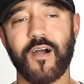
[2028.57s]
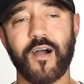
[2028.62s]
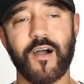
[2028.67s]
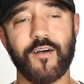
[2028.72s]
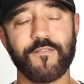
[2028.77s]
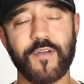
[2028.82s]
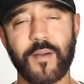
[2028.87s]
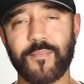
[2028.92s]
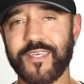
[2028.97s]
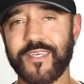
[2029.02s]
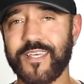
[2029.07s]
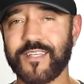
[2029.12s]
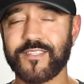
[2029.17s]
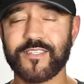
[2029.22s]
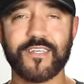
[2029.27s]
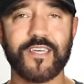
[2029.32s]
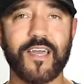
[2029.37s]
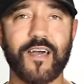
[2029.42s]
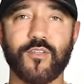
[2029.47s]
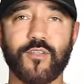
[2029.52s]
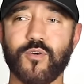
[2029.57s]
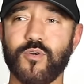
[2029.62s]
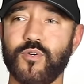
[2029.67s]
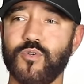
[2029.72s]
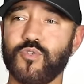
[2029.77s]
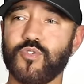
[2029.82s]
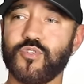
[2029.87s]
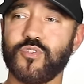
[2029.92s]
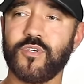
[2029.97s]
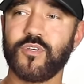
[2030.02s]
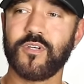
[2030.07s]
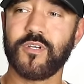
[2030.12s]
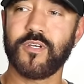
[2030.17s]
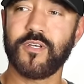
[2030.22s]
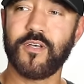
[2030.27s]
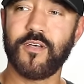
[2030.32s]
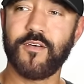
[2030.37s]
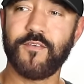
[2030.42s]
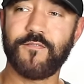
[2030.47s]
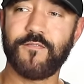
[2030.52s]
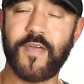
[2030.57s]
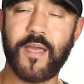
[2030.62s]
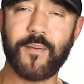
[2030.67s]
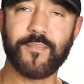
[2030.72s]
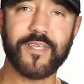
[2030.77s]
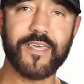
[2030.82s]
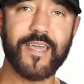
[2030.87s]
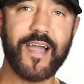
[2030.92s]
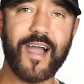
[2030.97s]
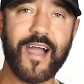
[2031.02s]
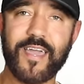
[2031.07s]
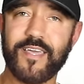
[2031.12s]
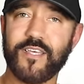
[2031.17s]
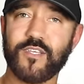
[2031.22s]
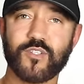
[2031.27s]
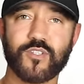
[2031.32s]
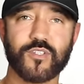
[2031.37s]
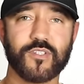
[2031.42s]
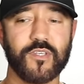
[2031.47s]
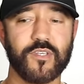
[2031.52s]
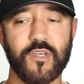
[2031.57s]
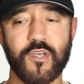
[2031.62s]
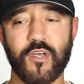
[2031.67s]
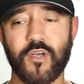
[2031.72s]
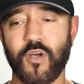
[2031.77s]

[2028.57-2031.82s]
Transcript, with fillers: uh, family get togethers, family hikes,